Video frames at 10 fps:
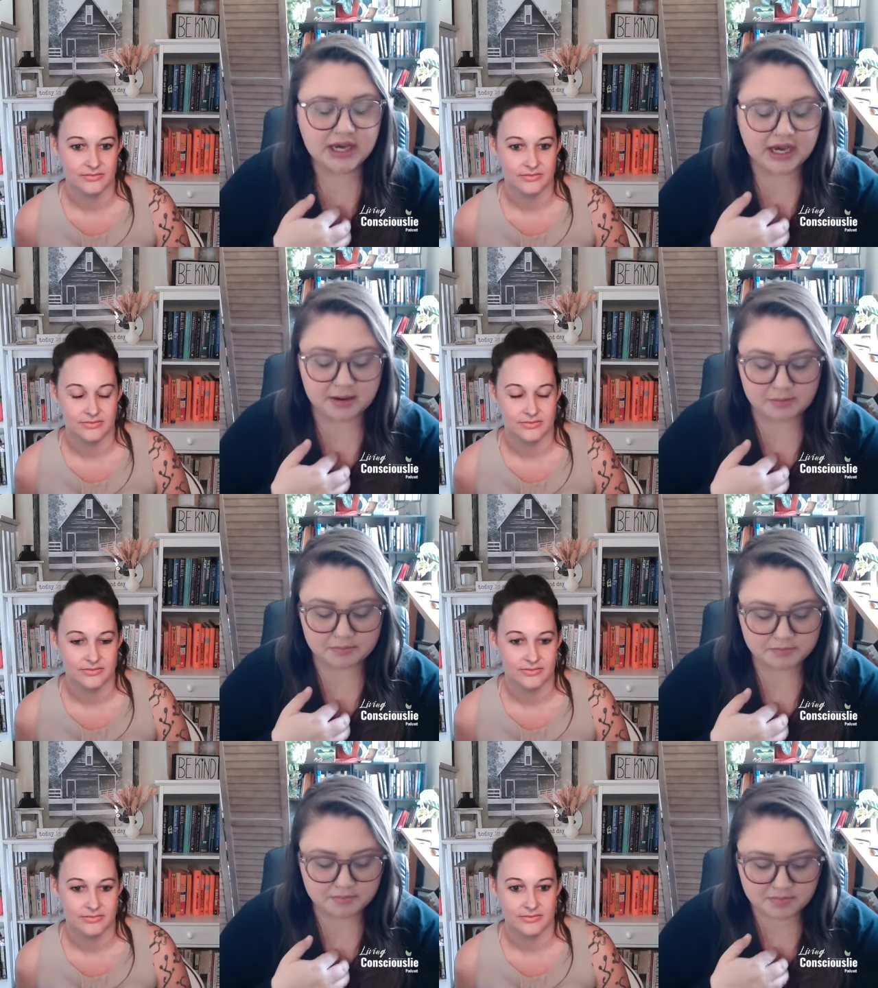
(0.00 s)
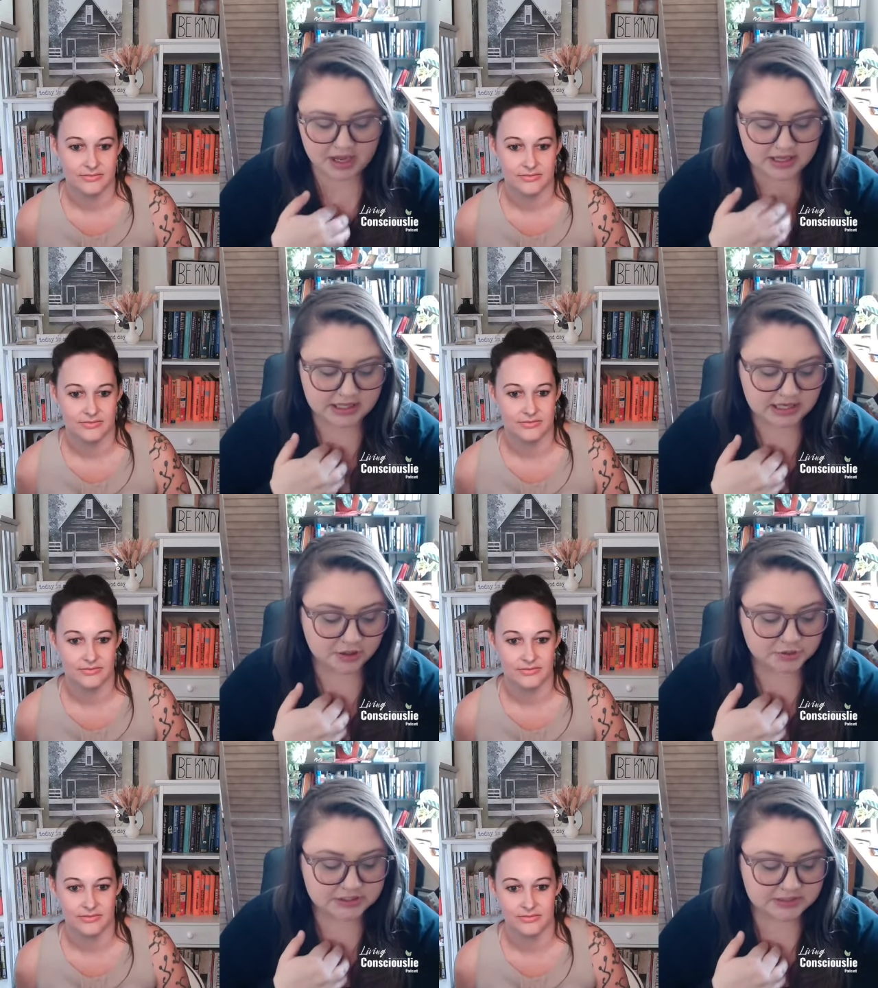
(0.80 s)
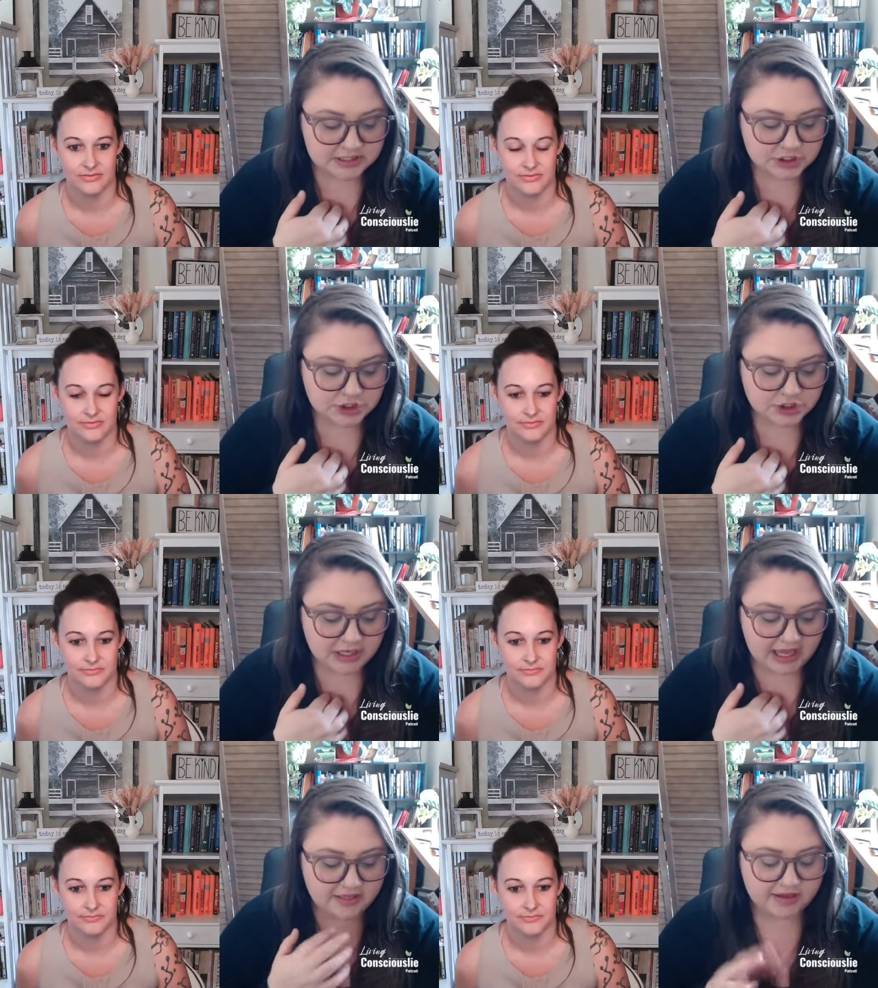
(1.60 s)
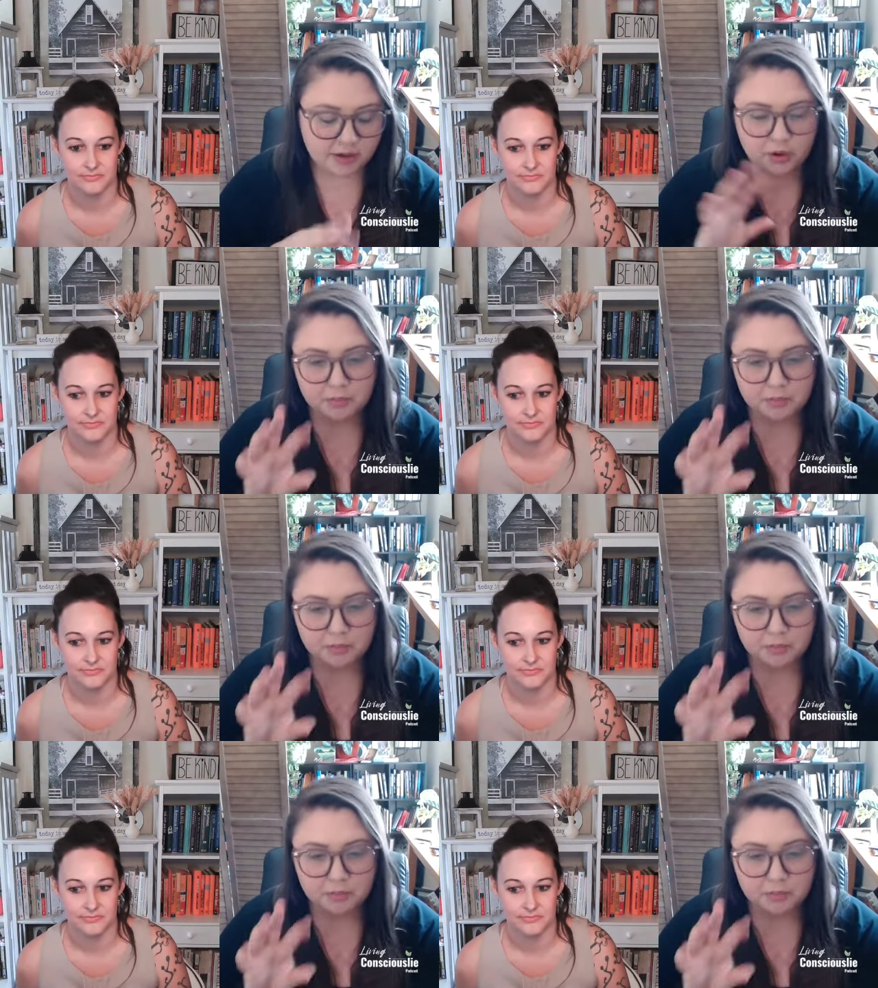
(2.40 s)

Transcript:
Speaker 1: um, a keynote speech, and there